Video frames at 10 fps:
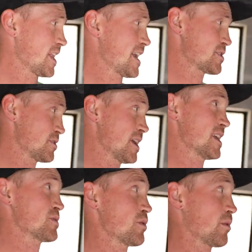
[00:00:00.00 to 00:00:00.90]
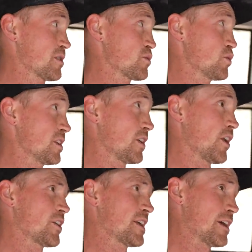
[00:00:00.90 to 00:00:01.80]
last two days, we worked really
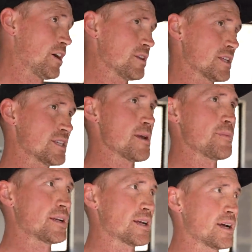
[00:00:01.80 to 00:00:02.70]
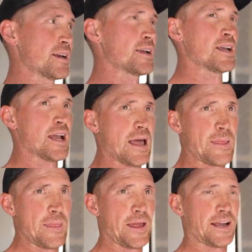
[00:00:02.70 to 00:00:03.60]
hard to get all the taping done. And
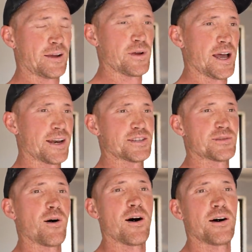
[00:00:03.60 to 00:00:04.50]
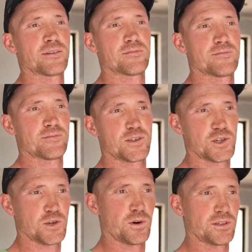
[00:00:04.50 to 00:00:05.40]
then like we had a small
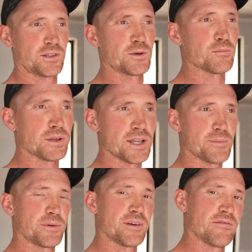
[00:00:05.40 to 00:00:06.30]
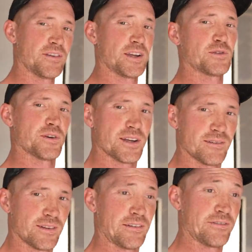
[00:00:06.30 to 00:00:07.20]
short little blip of victory
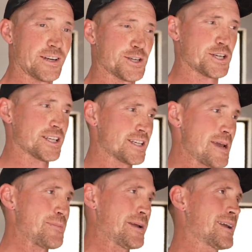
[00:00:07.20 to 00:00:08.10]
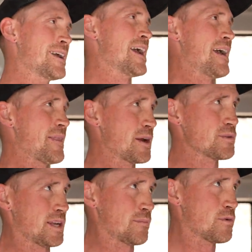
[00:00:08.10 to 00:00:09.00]
of like finishing the taping. And then it
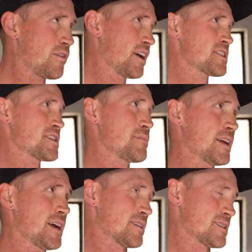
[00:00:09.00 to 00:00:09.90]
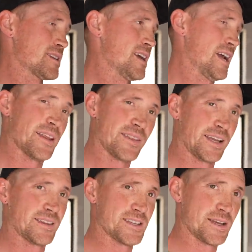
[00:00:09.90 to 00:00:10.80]
was like, move on to something else and
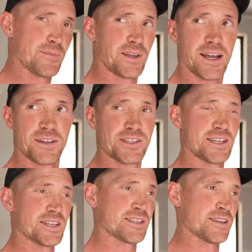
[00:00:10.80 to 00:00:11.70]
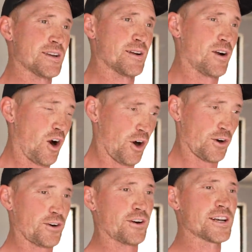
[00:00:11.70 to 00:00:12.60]
like the something else is
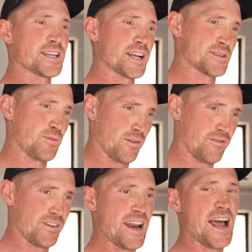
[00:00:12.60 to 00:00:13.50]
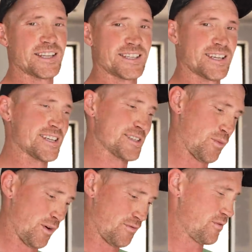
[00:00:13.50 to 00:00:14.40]
harder and takes more finesse and is
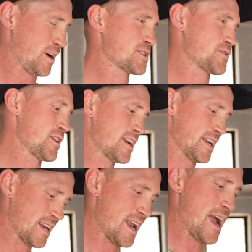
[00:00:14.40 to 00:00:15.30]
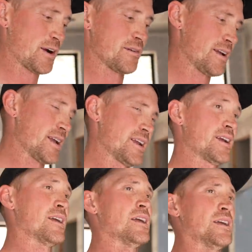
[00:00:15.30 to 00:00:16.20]
more frustrating and
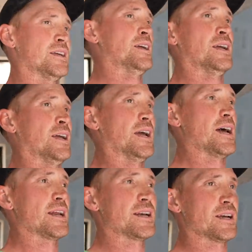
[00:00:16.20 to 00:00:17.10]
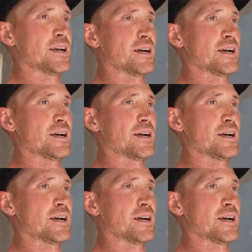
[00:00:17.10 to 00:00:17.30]
aggravating. And